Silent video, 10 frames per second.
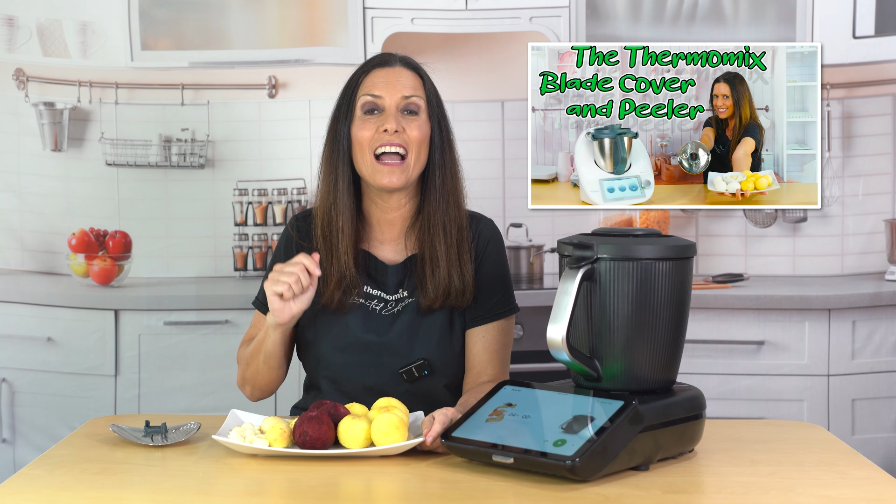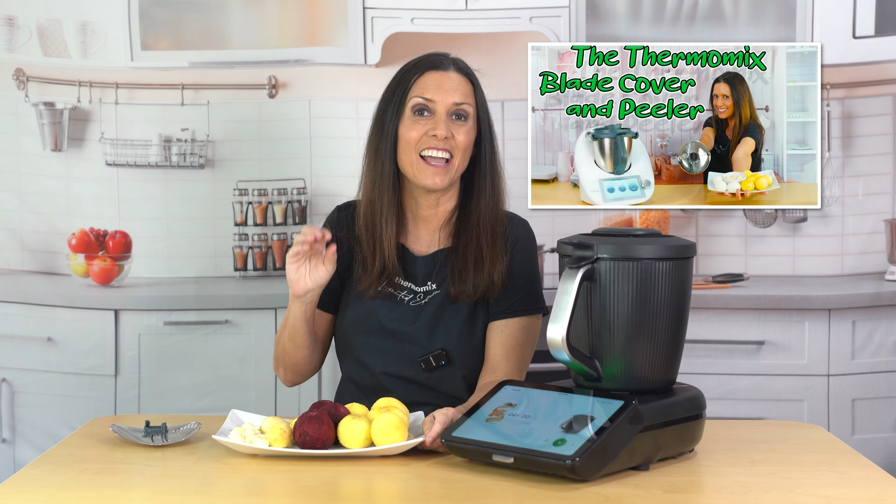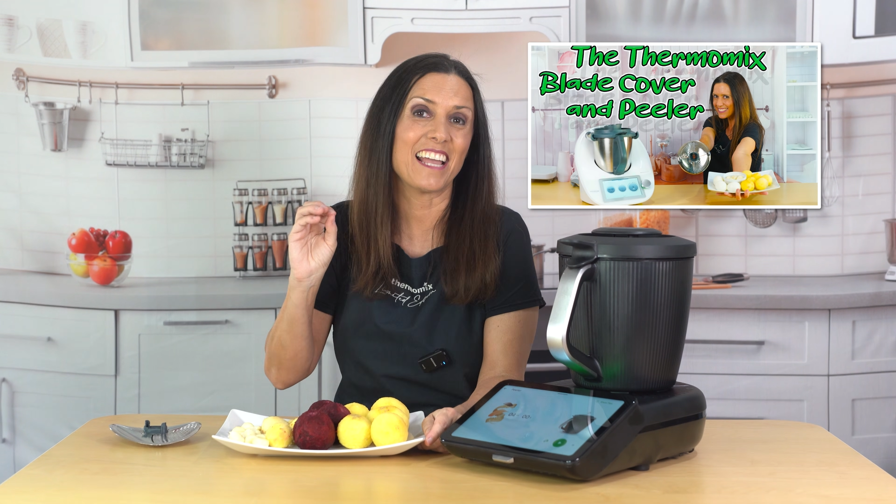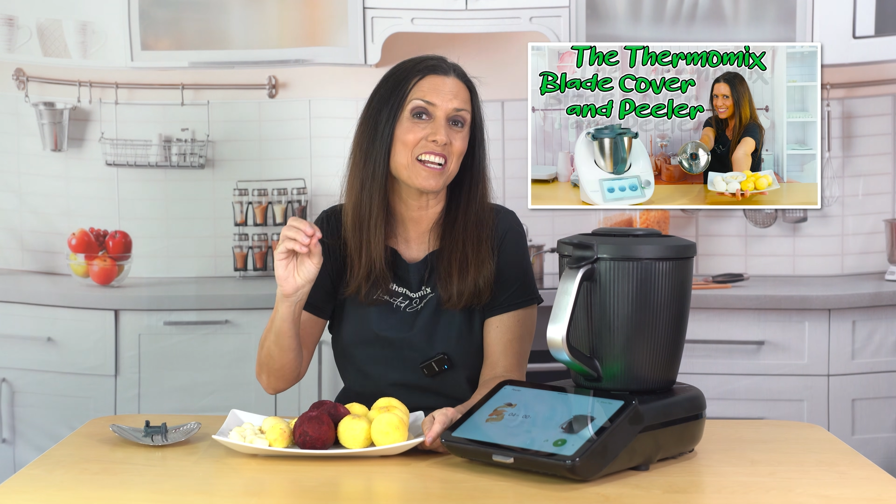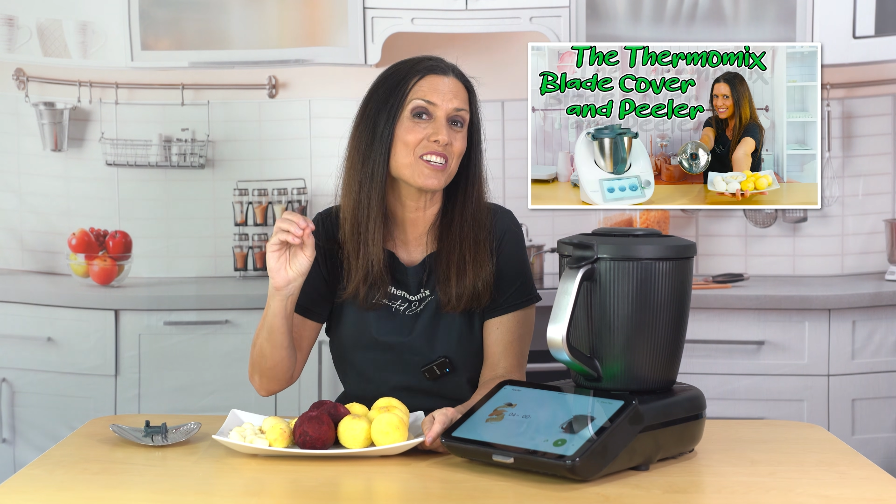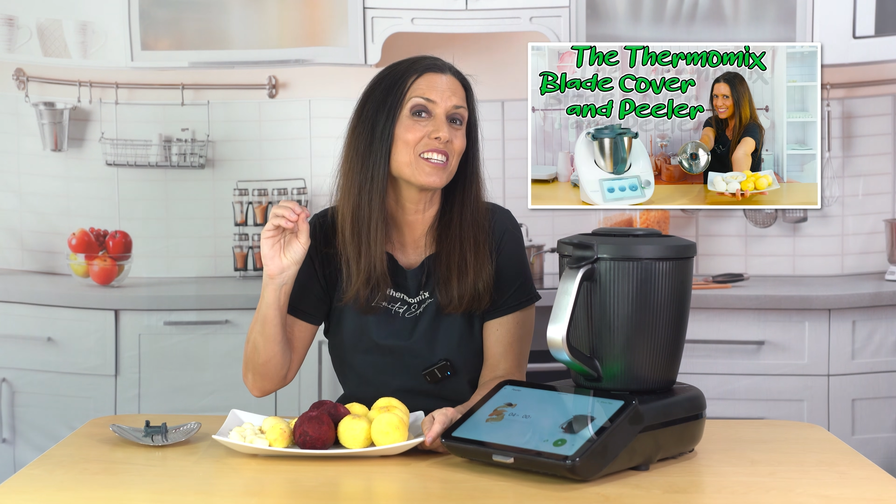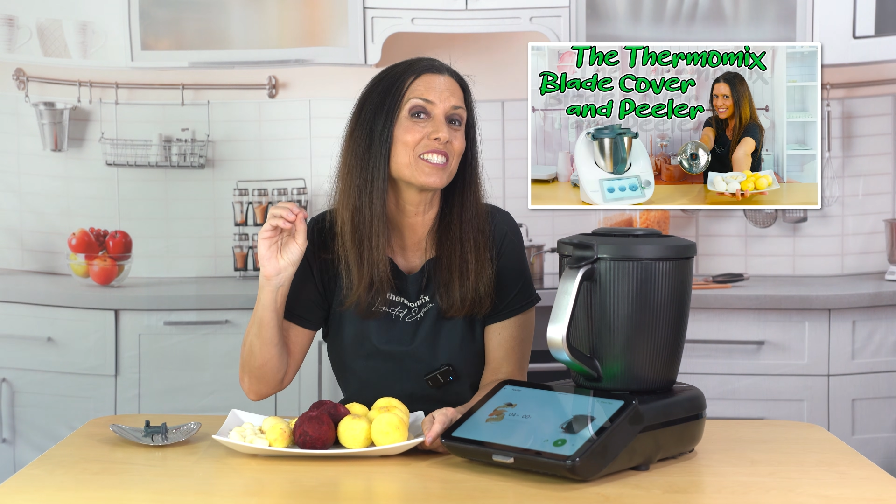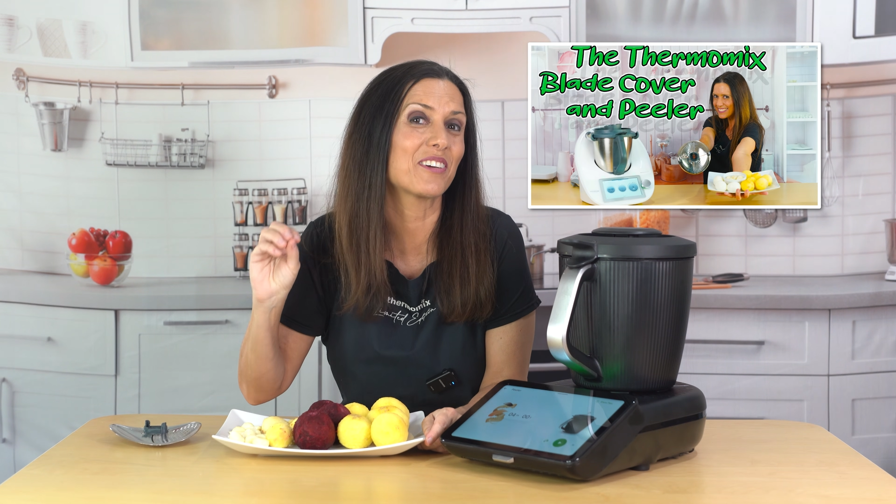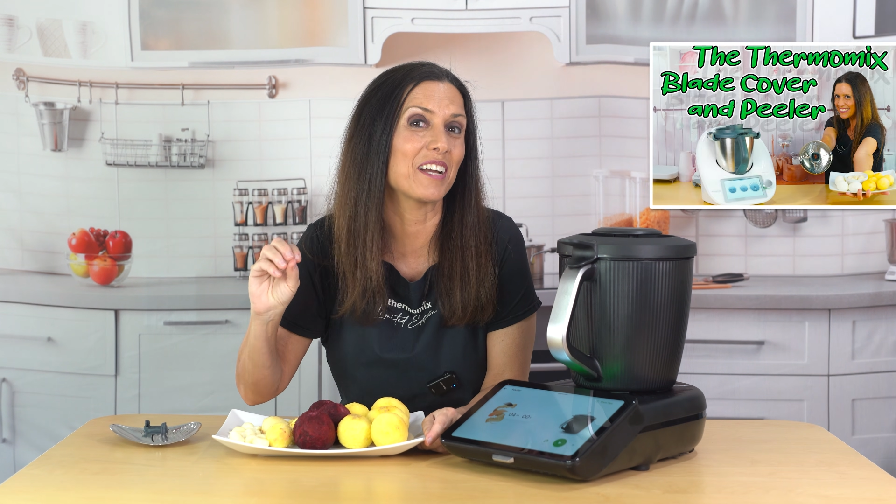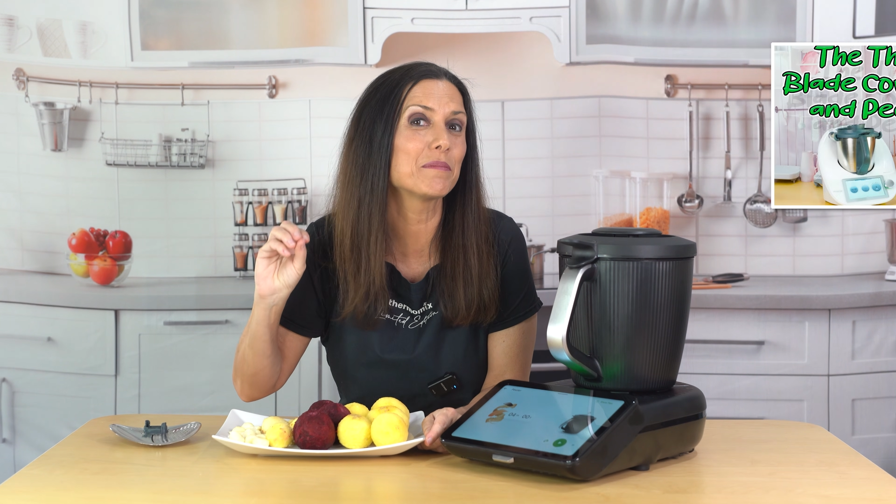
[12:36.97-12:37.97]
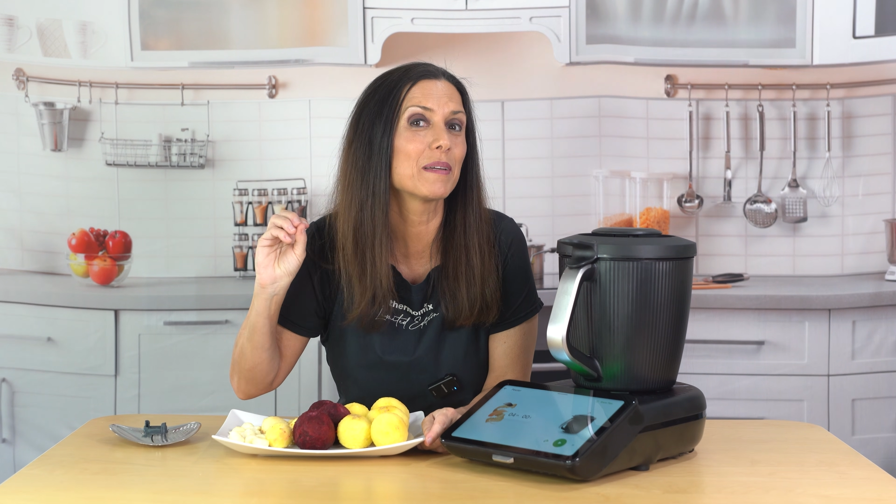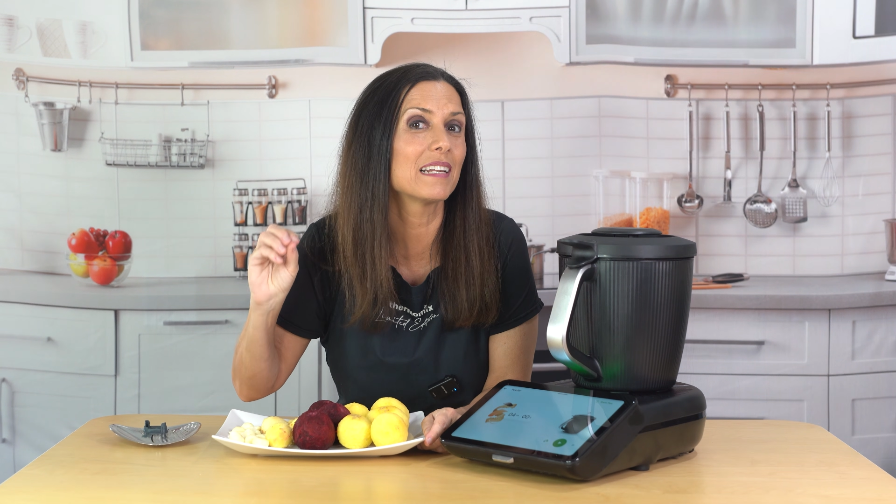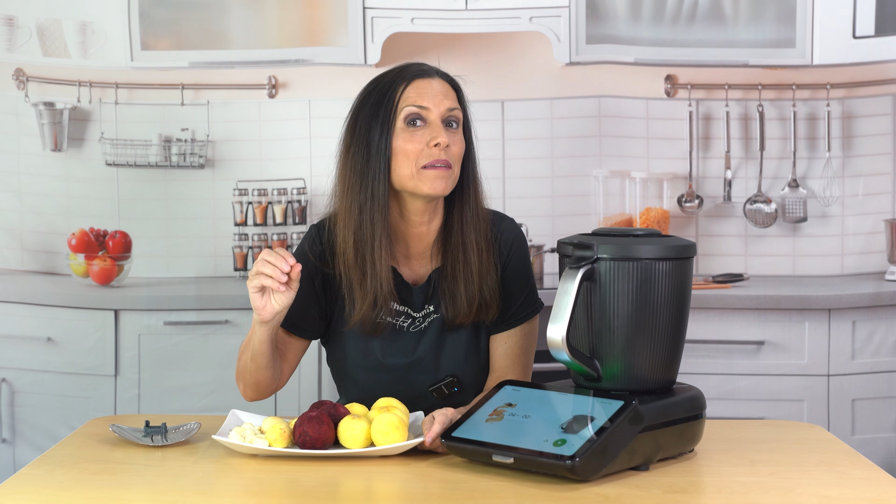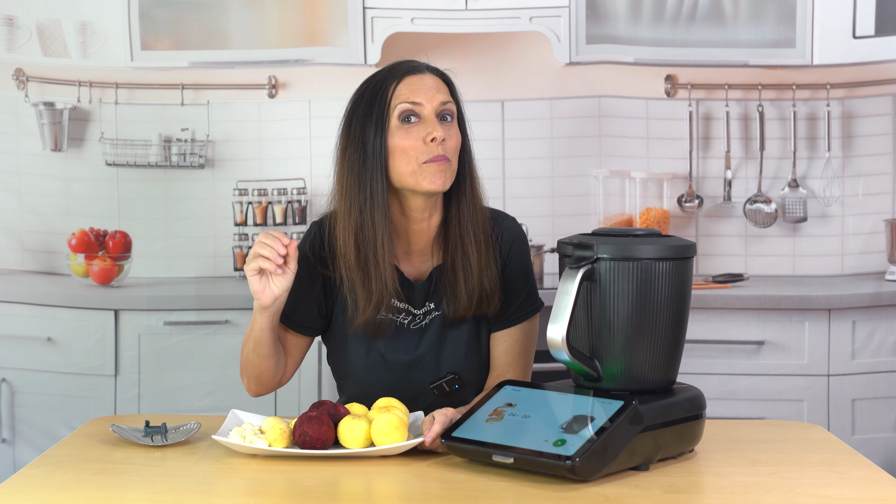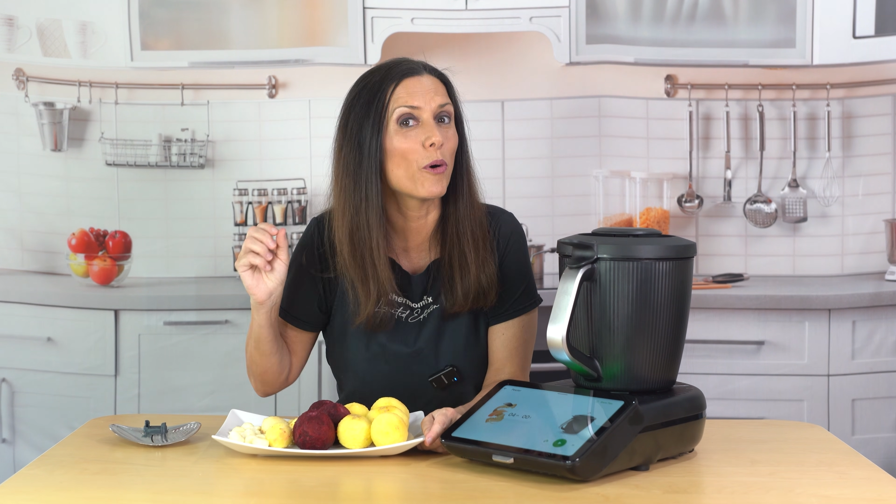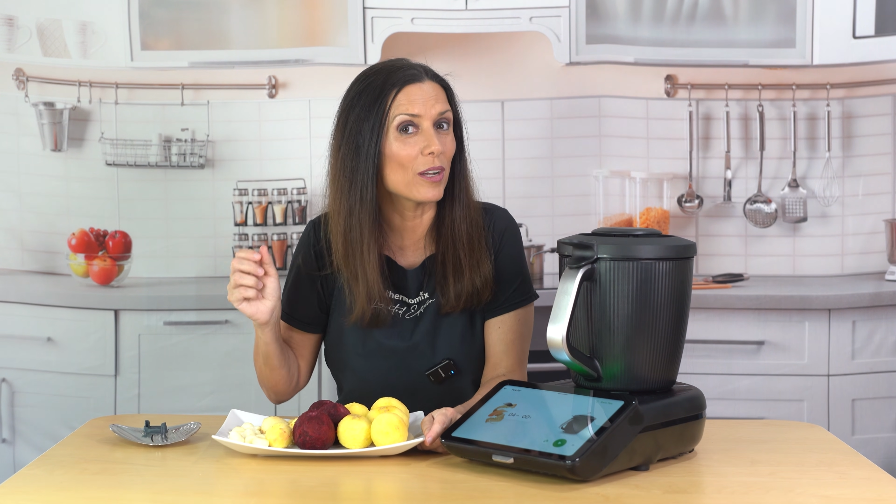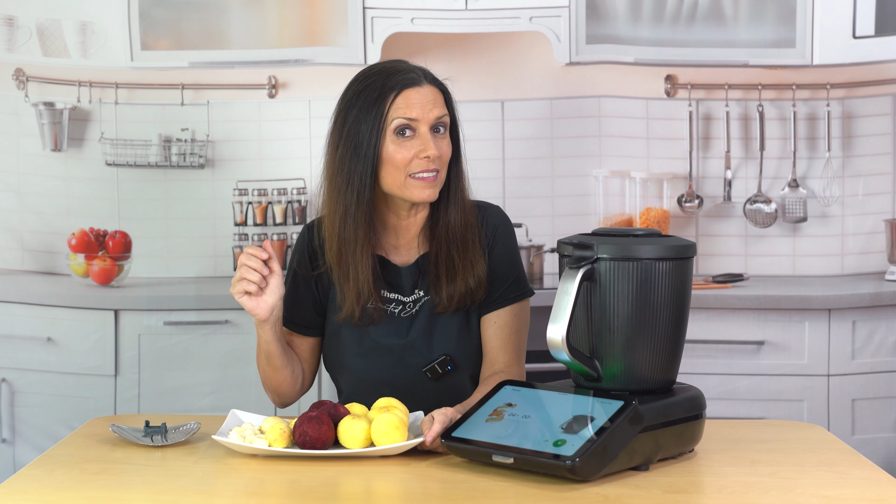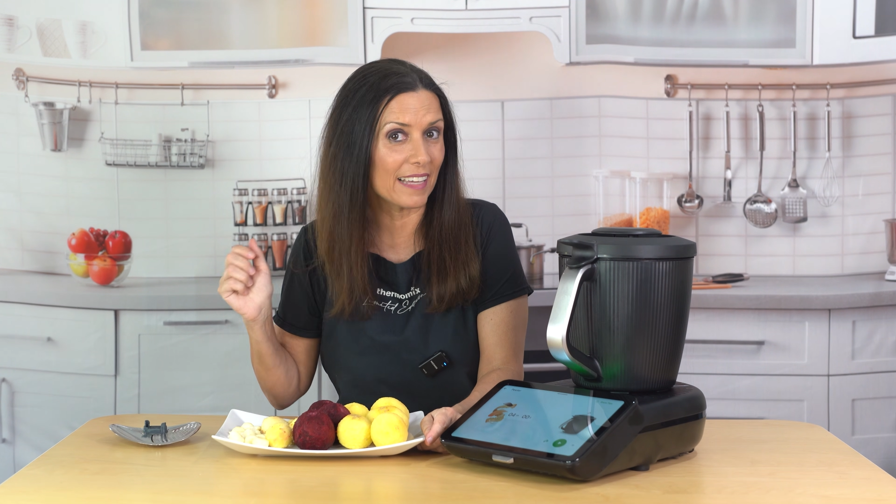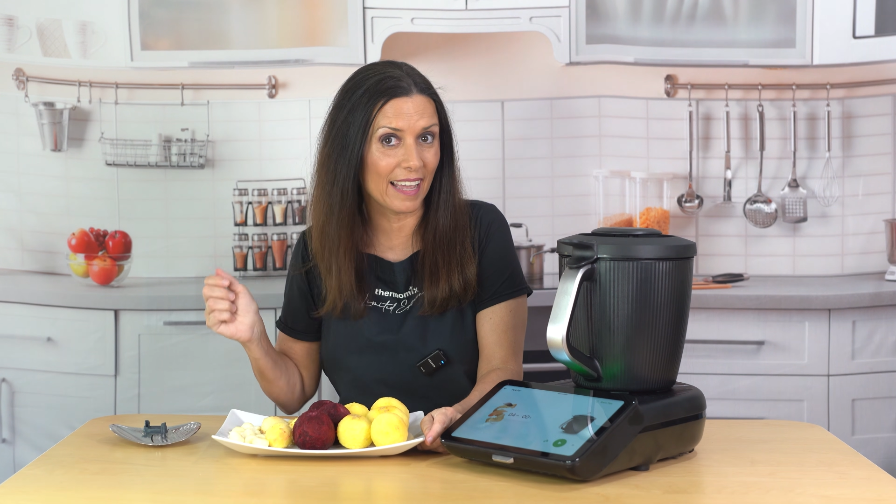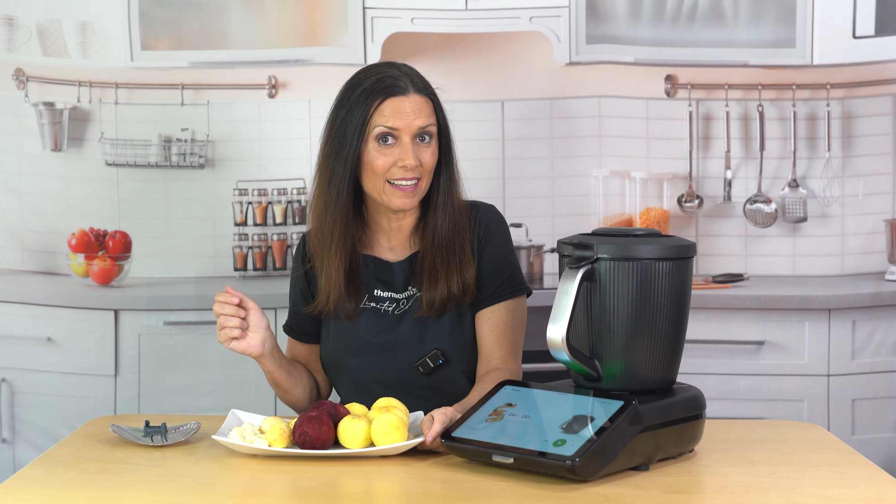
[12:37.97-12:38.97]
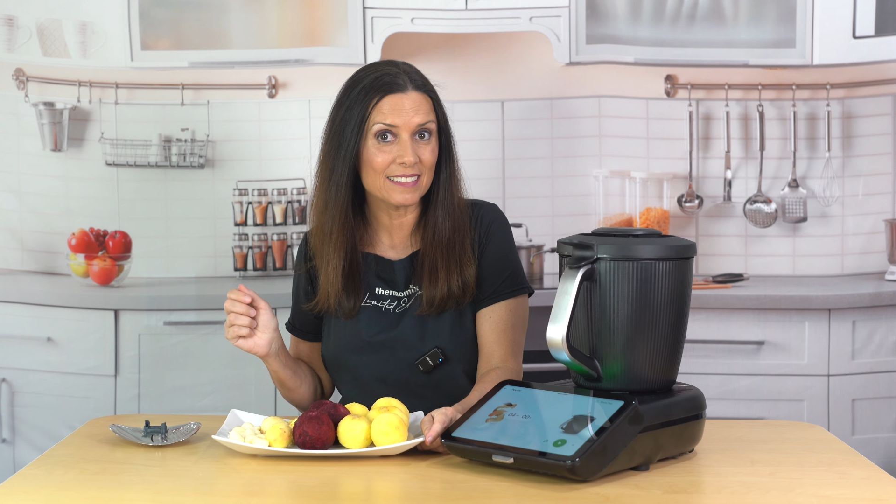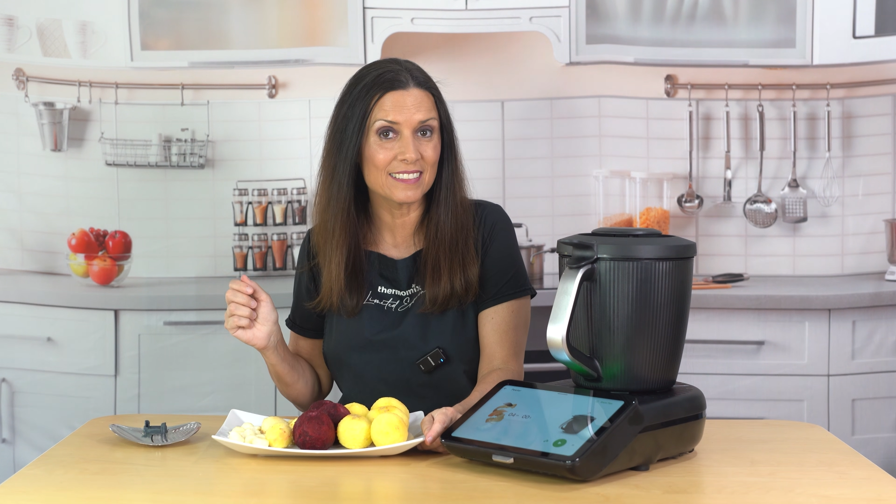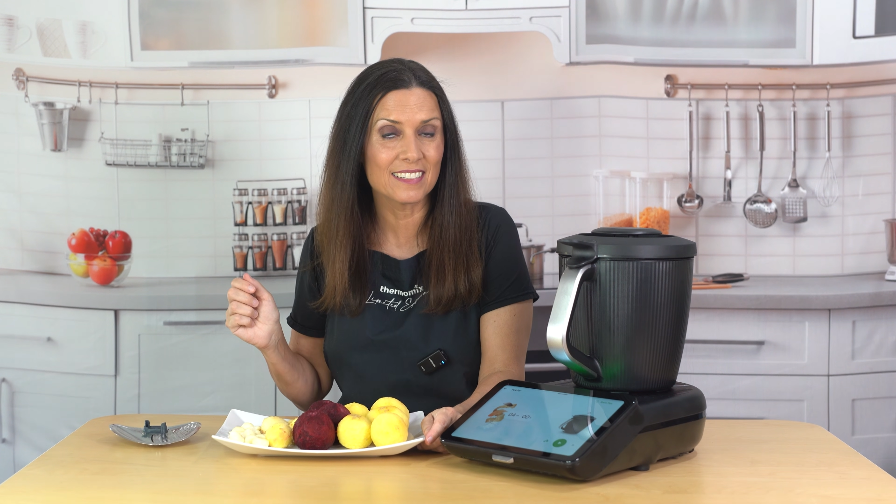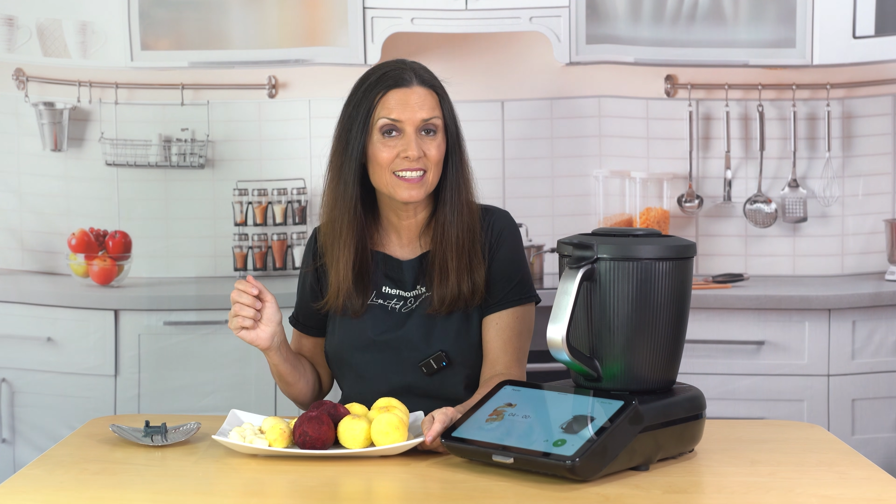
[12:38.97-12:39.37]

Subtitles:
I actually tried peeling boiled eggs.